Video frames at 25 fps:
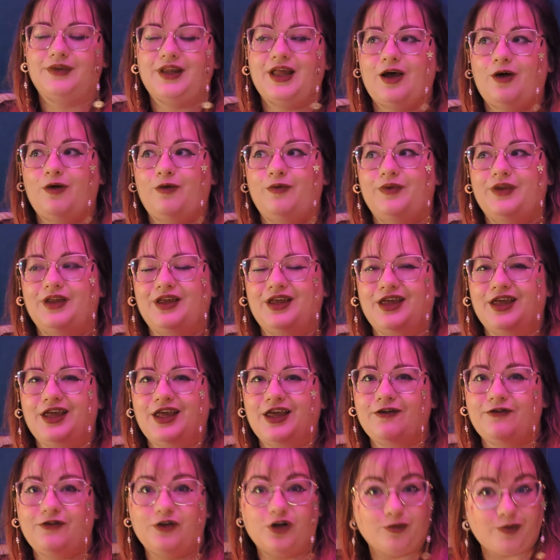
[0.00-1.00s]
Now,
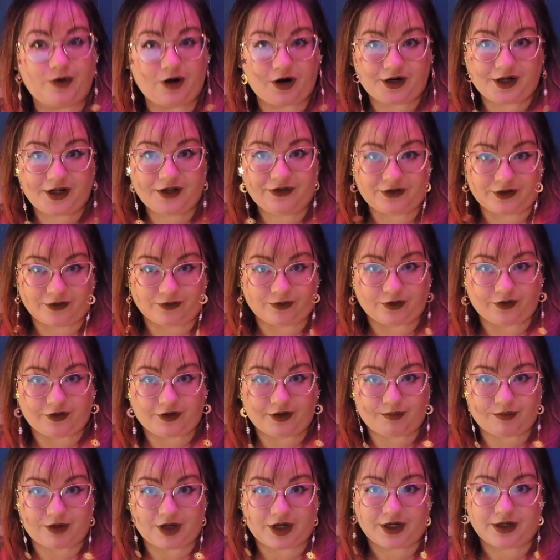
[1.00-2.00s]
if your party is different
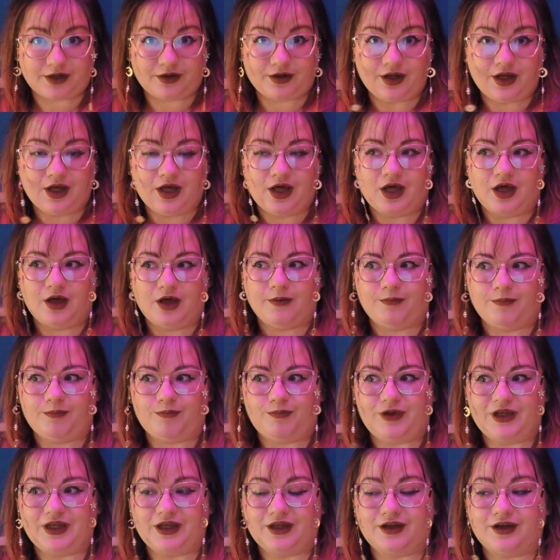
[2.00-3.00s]
than mine,
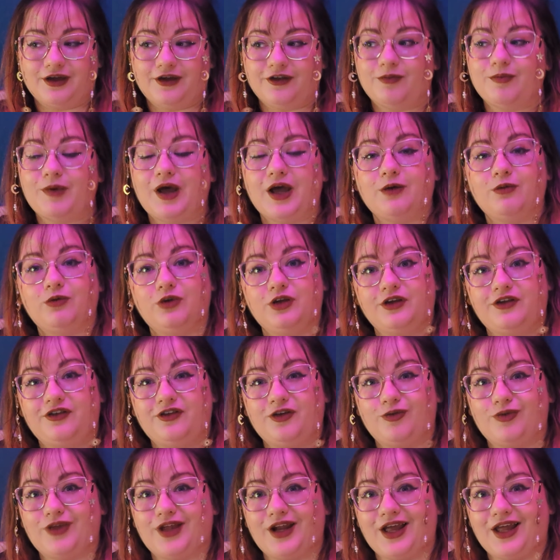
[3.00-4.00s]
because mine will
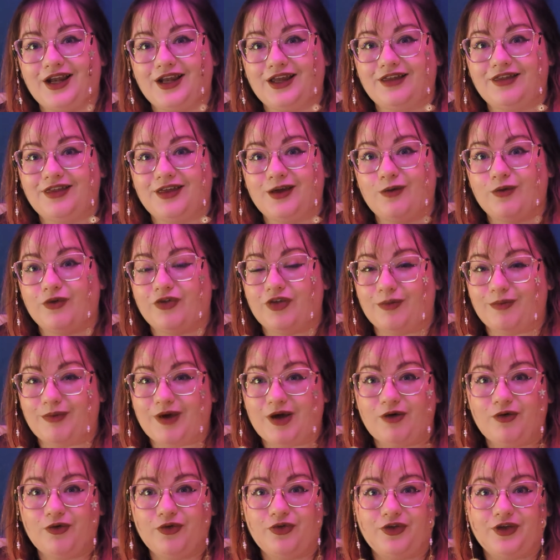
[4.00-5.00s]
assume that anything with a
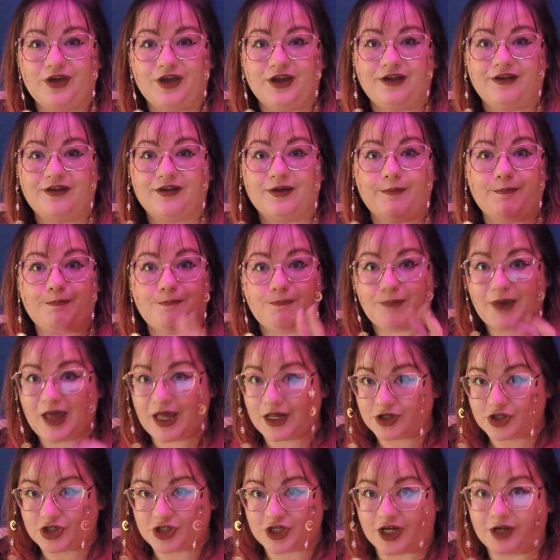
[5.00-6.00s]
mouth is
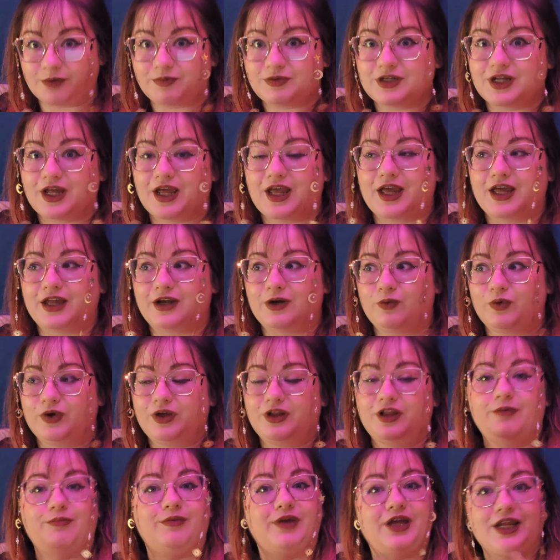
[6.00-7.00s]
pet-shaped and
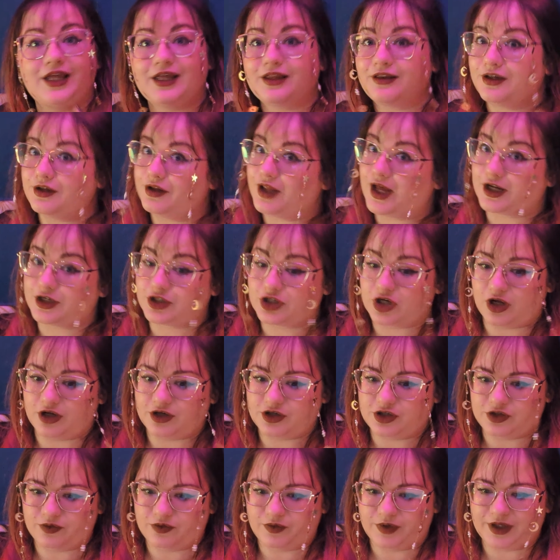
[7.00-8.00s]
will immediately latch
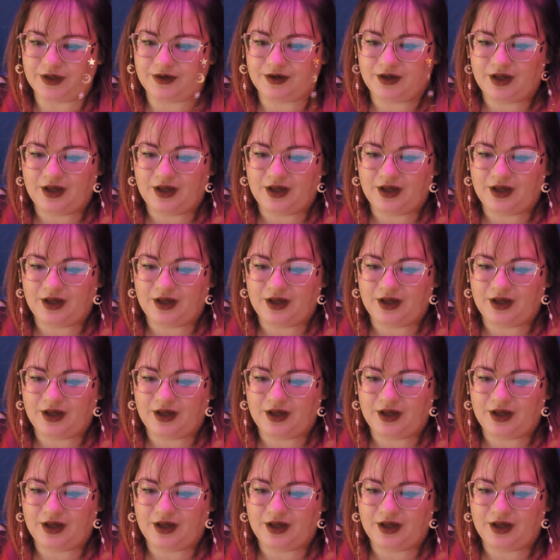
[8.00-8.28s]
onto it.